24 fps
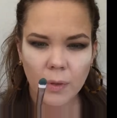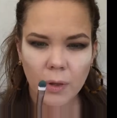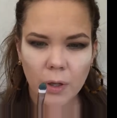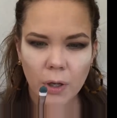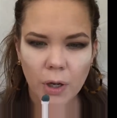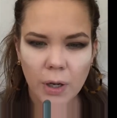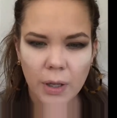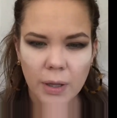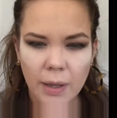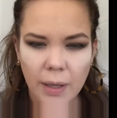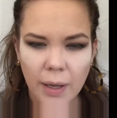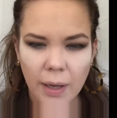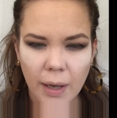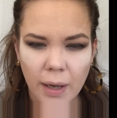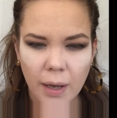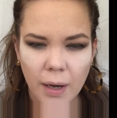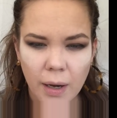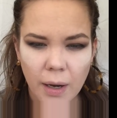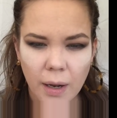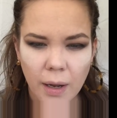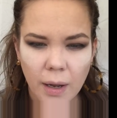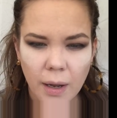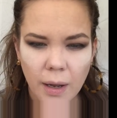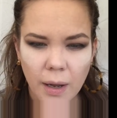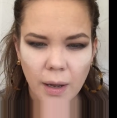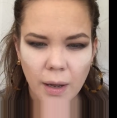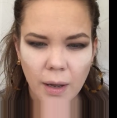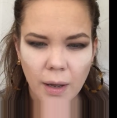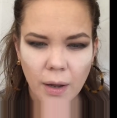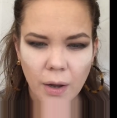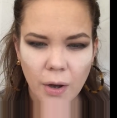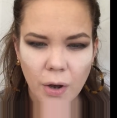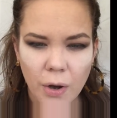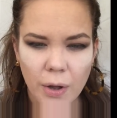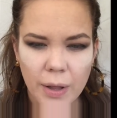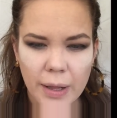I love
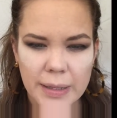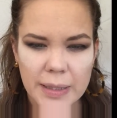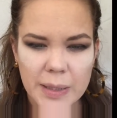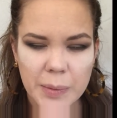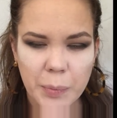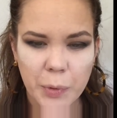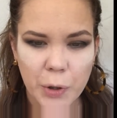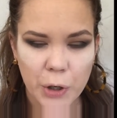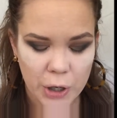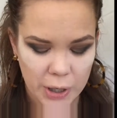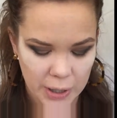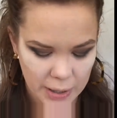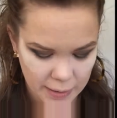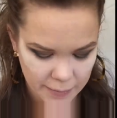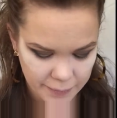you, Mama.